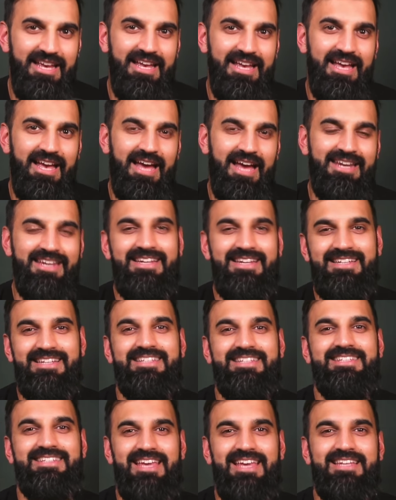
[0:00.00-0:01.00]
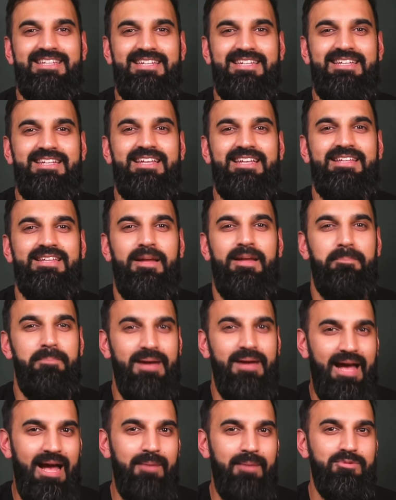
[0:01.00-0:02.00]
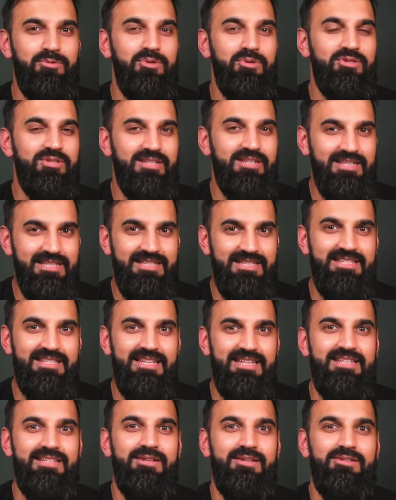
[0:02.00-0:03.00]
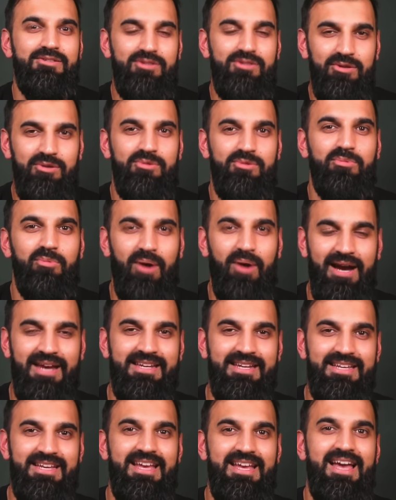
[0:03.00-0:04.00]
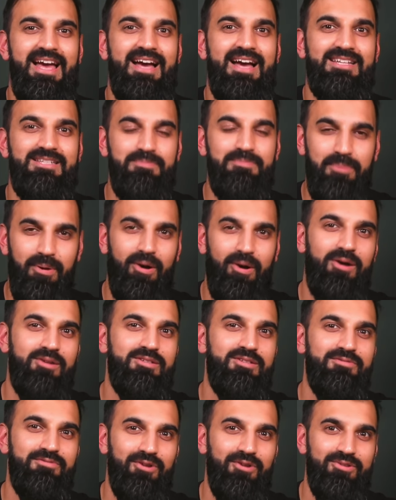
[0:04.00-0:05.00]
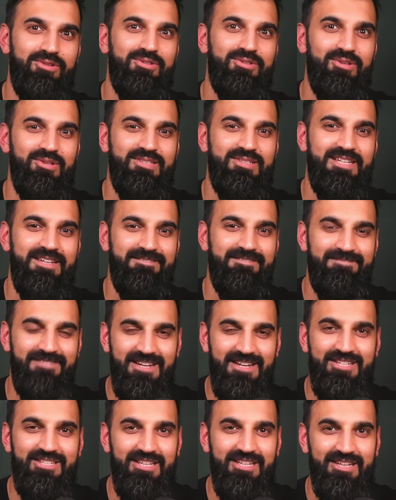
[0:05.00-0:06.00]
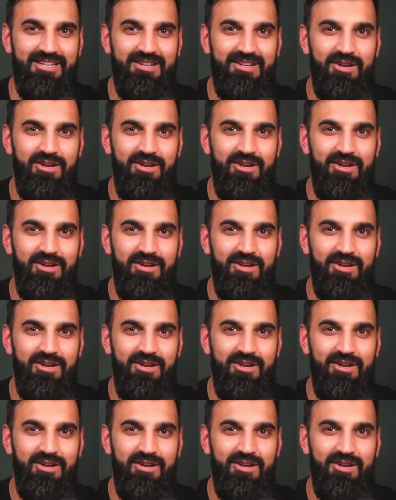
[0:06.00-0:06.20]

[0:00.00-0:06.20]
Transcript: and in it it stated that perhaps we should consider tooth whitening as part of orthodontic finishing,